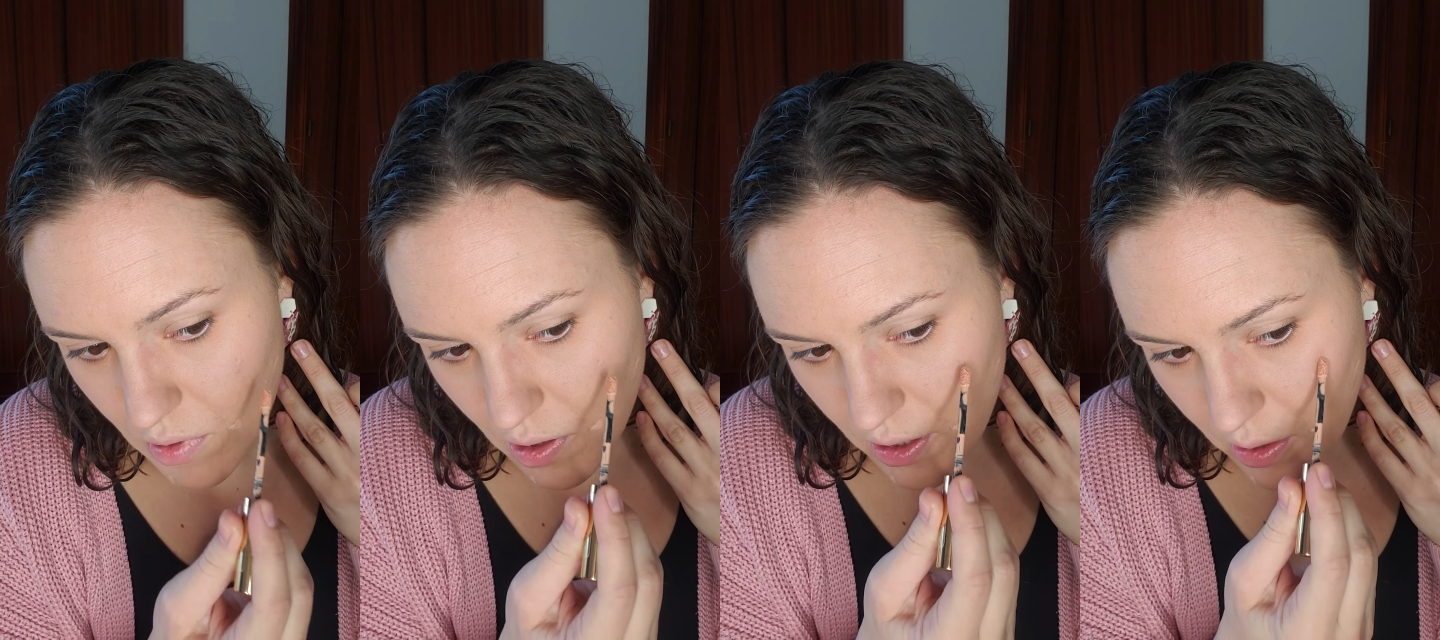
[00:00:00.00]

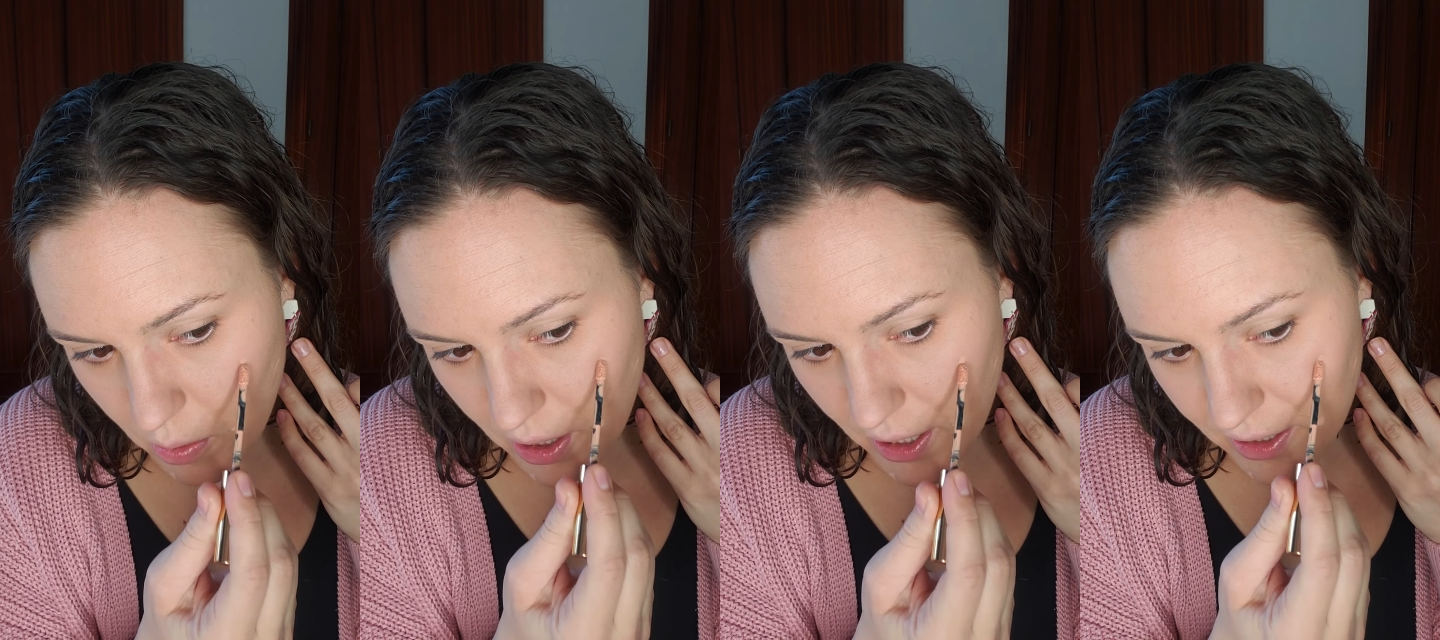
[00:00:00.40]
And like,
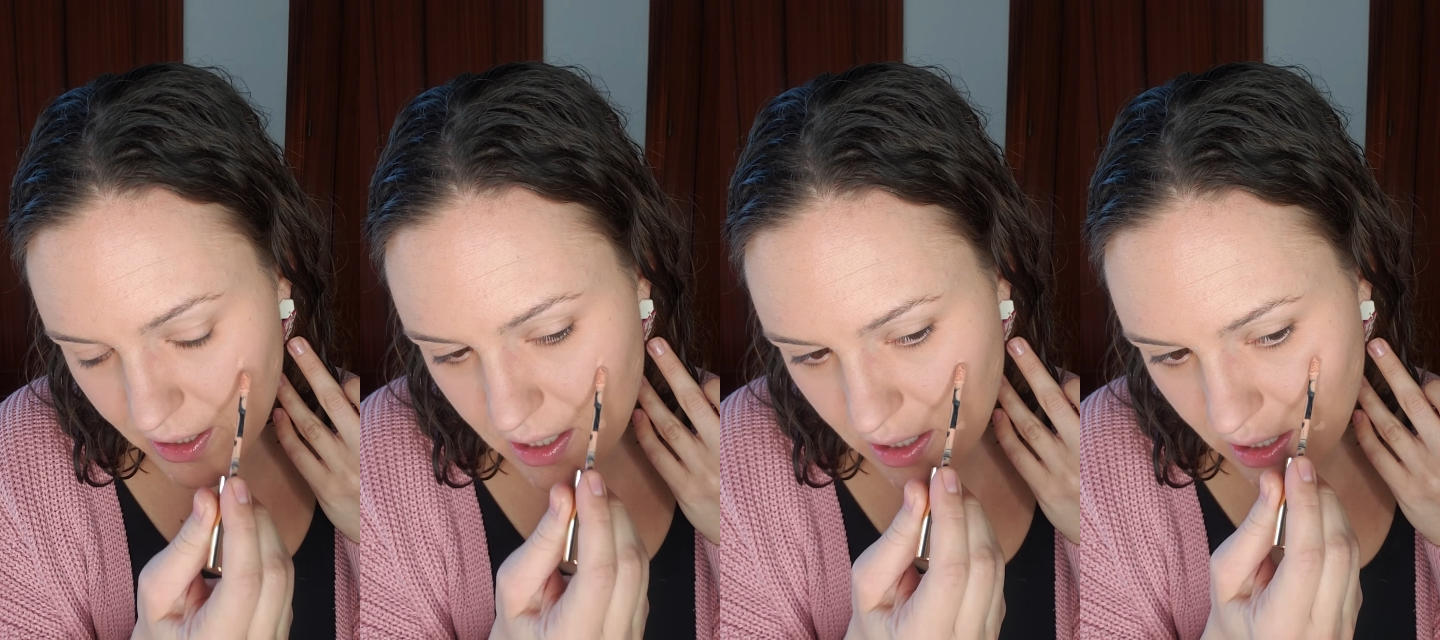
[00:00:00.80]
quite
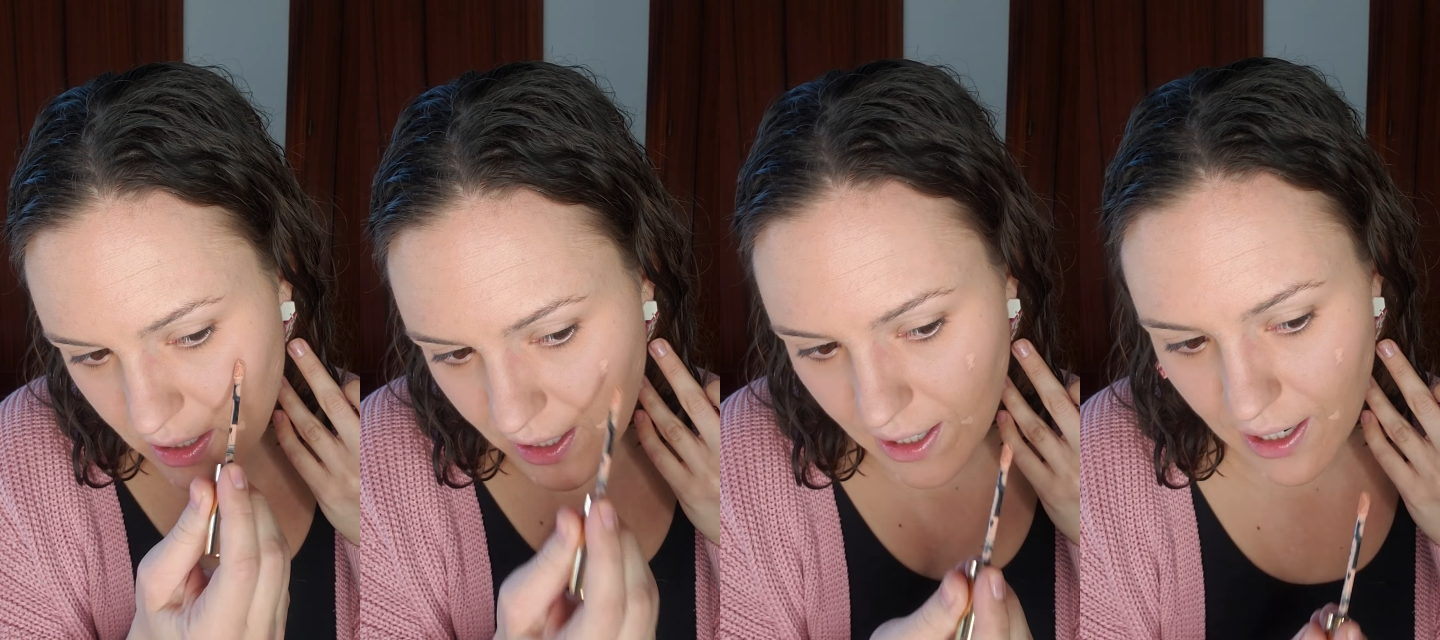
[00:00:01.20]
honestly,
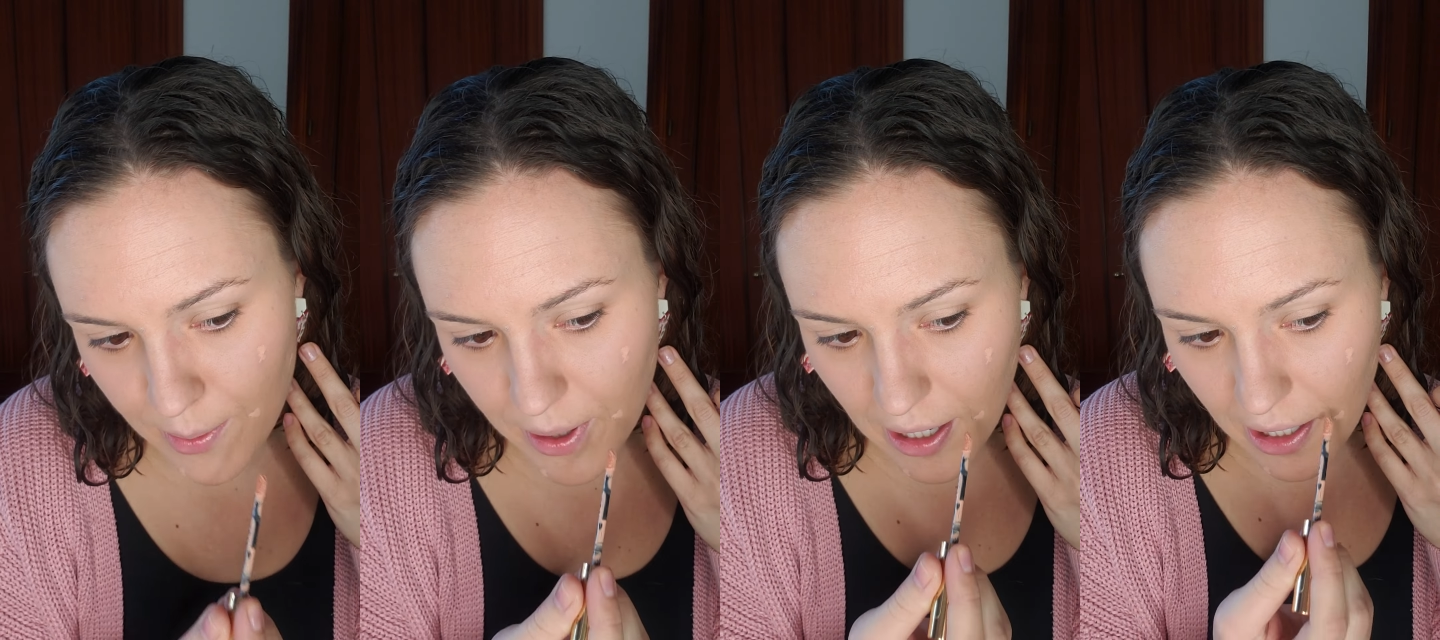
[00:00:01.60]
like
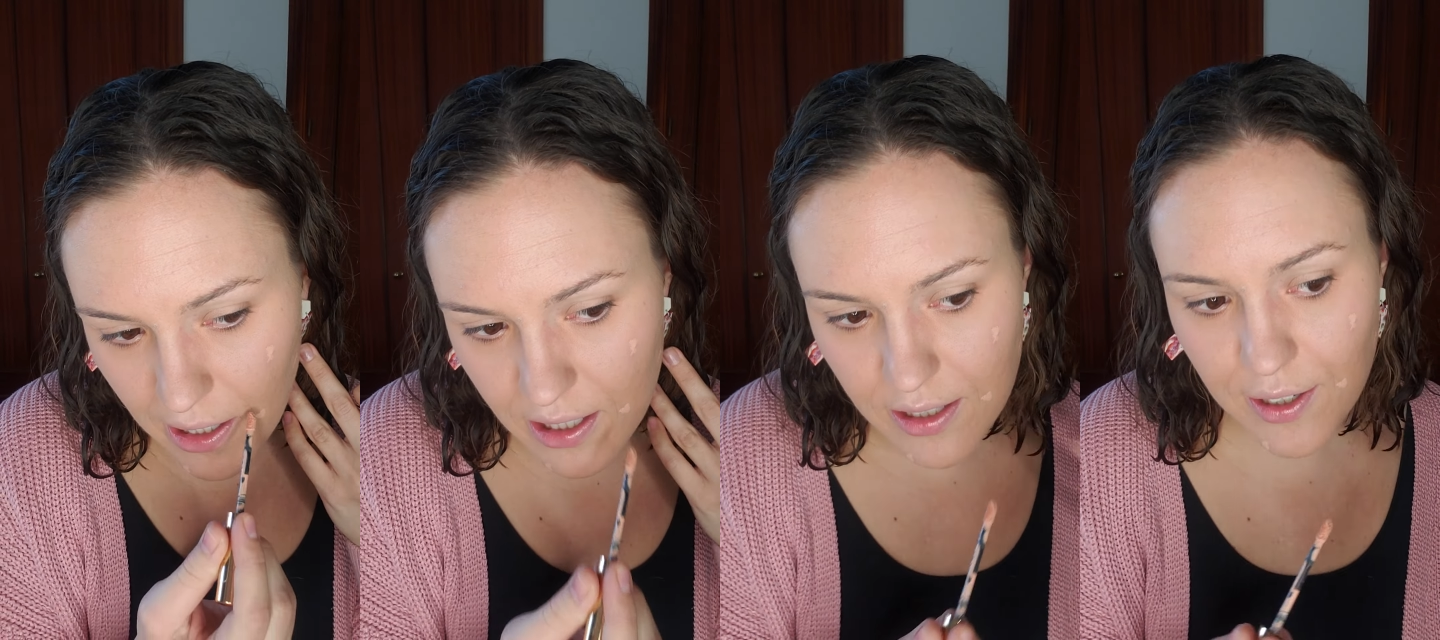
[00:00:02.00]
I'm not
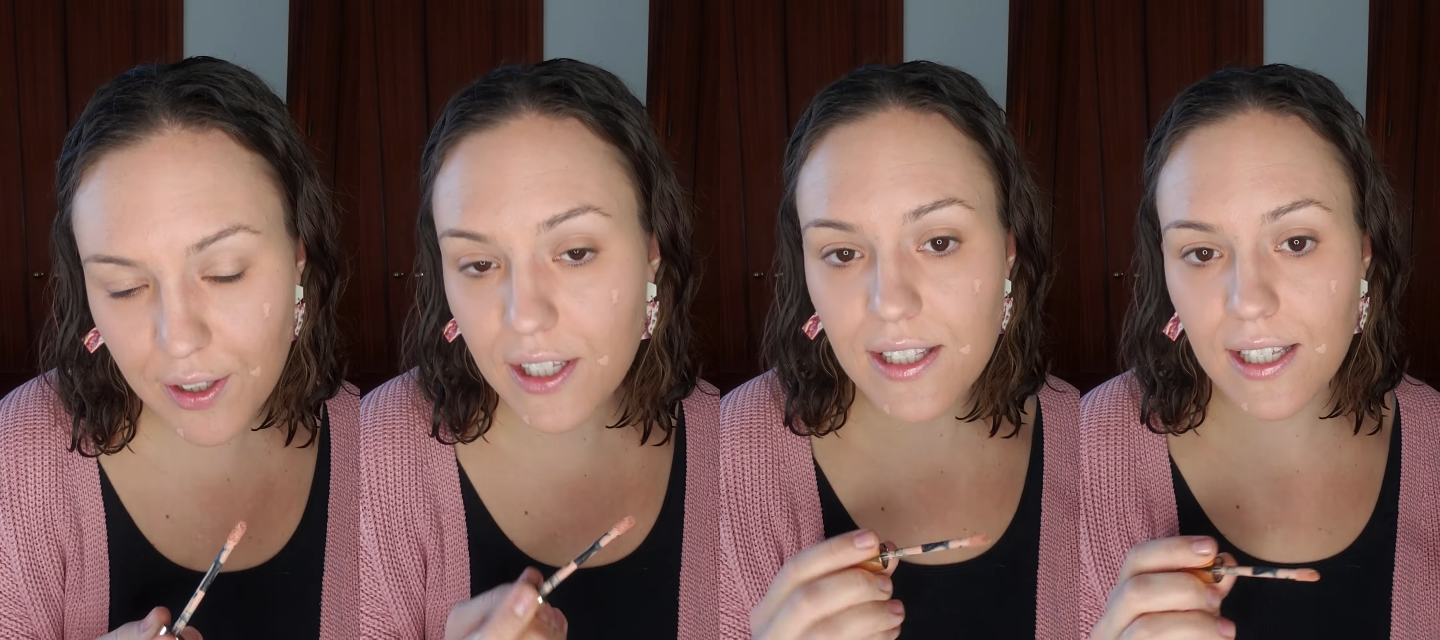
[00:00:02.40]

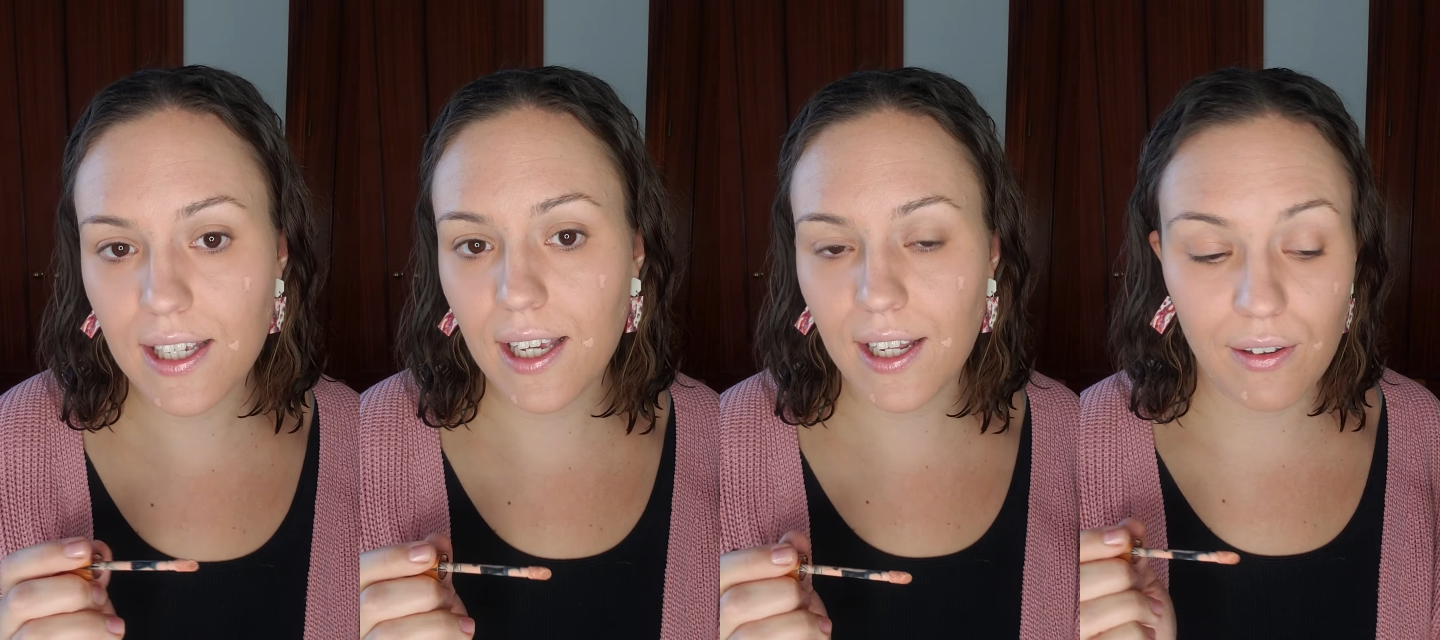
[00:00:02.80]
necessarily
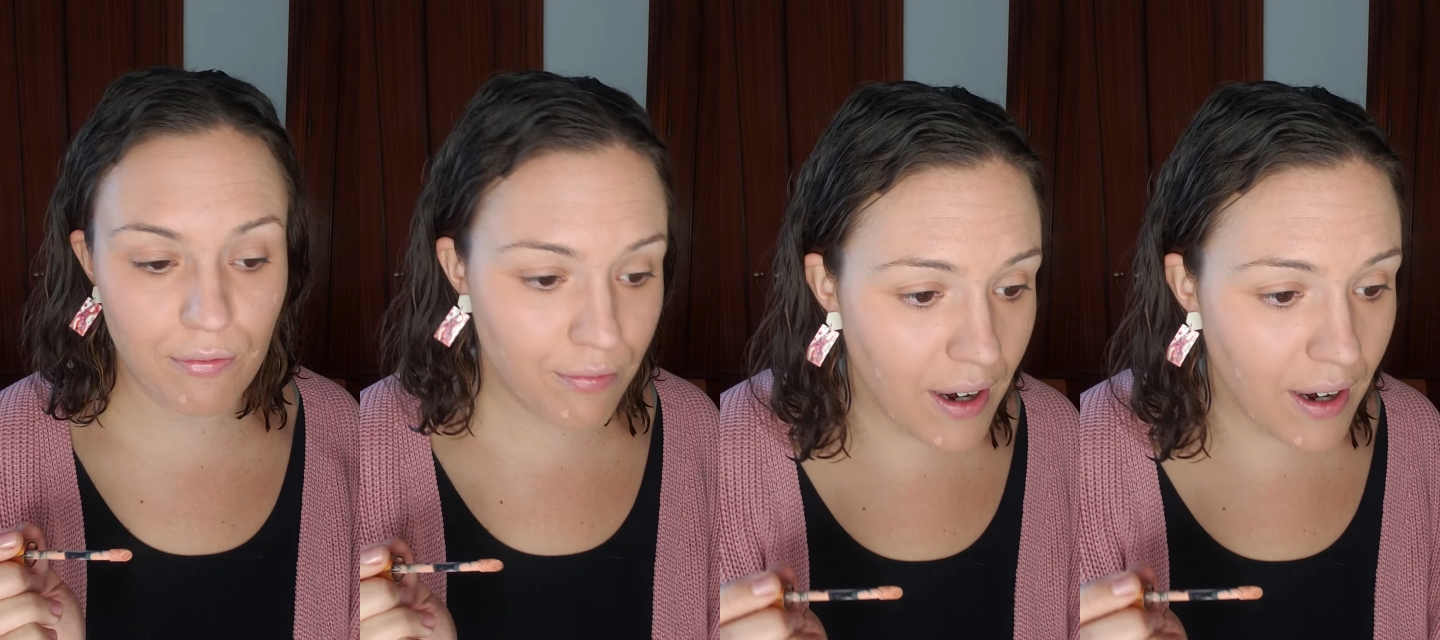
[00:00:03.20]
seeing any